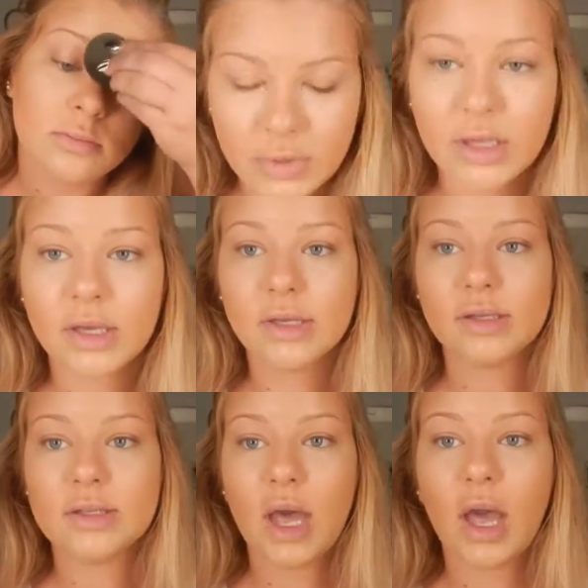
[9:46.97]

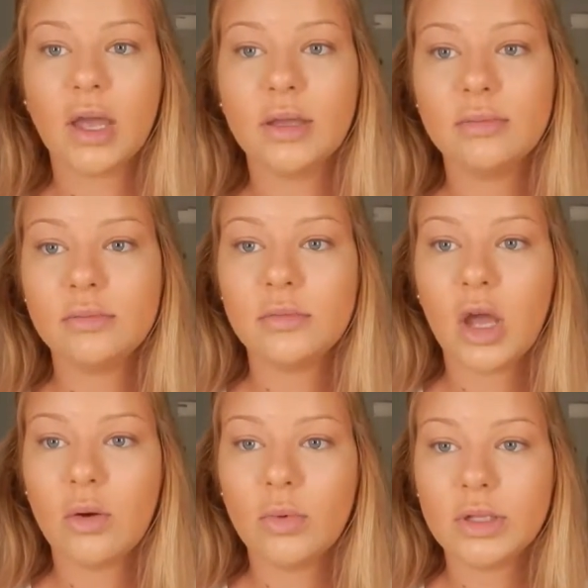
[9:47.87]
because I'm
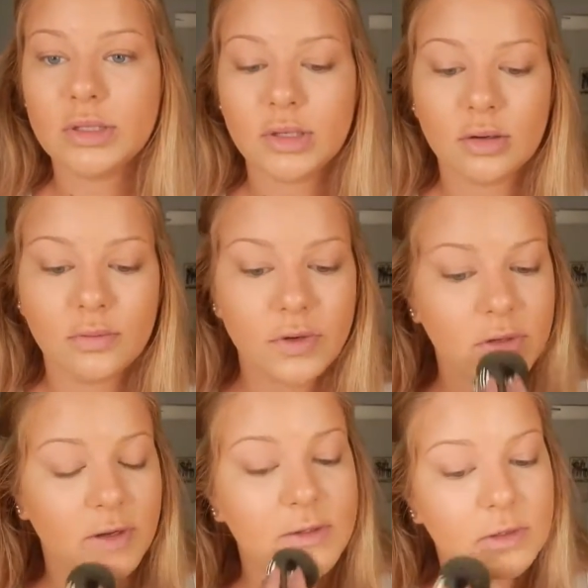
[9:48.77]
not one to go for
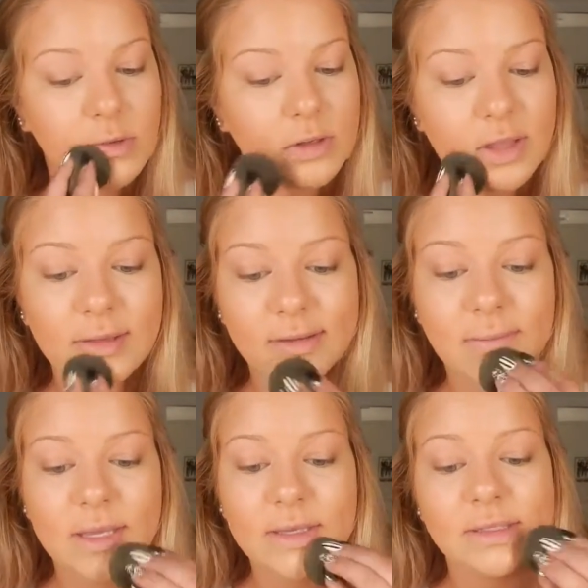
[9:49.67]
drugstore things,
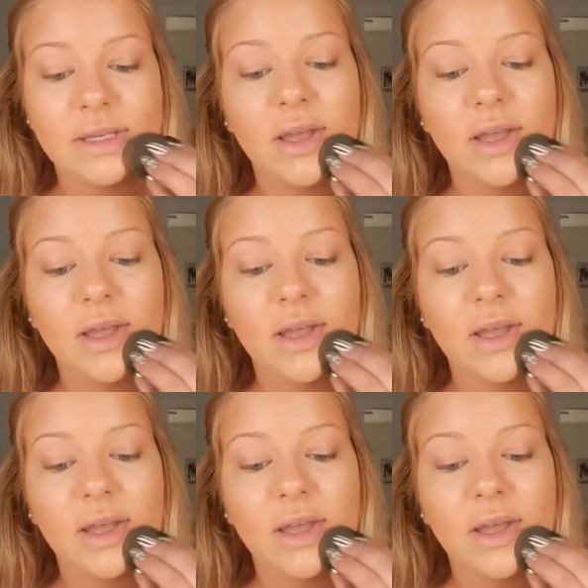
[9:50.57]
because